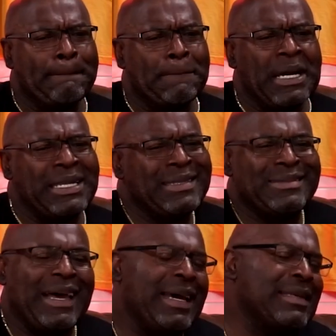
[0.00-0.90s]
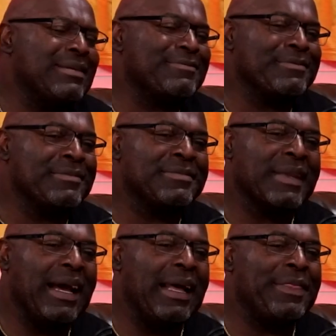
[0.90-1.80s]
But I
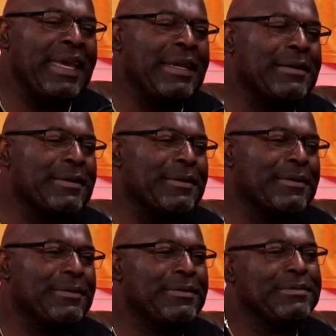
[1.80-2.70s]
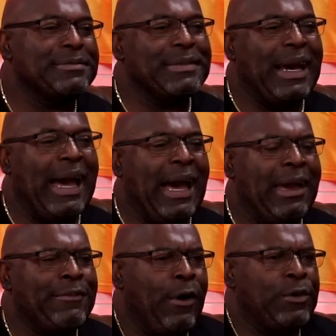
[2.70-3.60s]
think
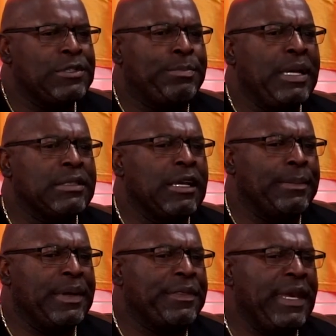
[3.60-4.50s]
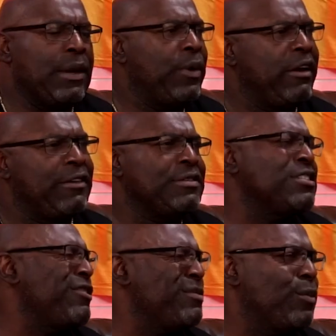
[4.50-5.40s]
I've always built up a thing where
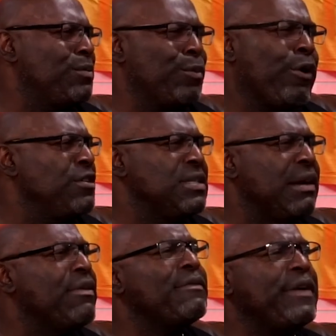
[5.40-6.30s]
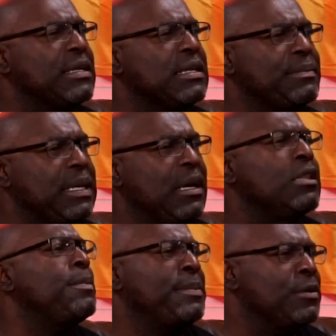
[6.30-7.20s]
certain words never affected me.
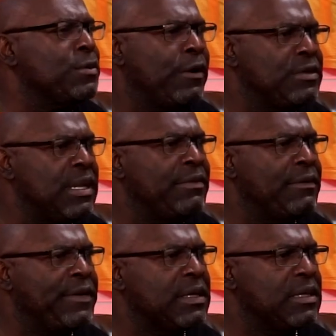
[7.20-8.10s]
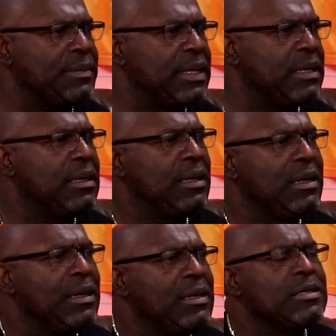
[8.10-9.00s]
Other people's words never affected me.
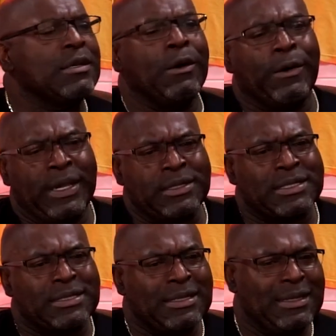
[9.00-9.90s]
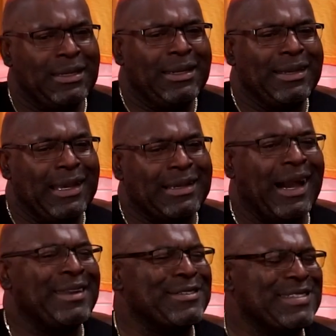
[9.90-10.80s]
So it's
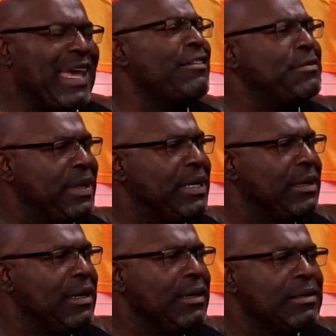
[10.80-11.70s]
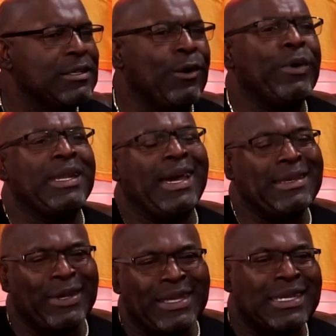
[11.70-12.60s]
kind of saved me. So when
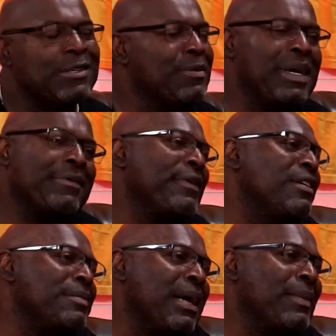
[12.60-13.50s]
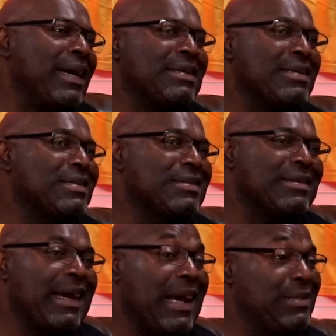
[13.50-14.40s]
the kids would make fun of me, I'm like,
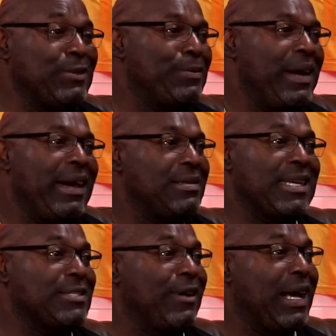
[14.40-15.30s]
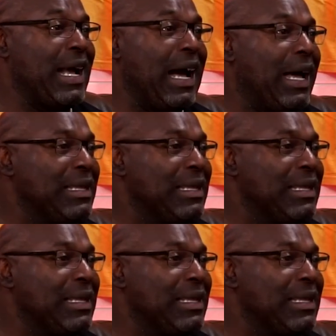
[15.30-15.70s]
I got 2 pants. That's all I got.